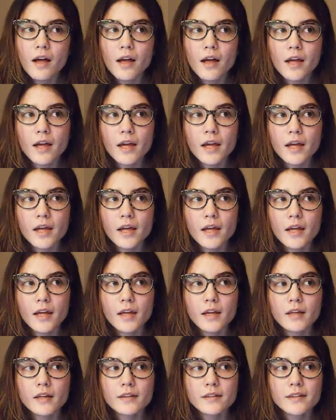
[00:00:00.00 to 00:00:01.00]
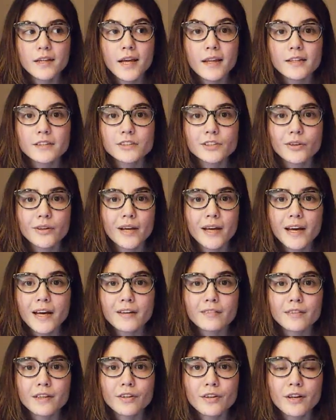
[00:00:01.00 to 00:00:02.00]
And yeah, that's all I
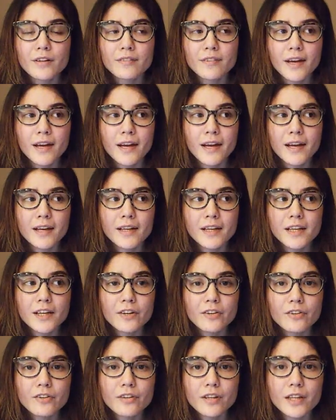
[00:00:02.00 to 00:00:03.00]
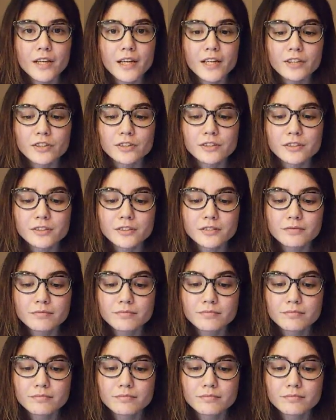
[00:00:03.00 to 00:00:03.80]
have. I don't have any other thing else.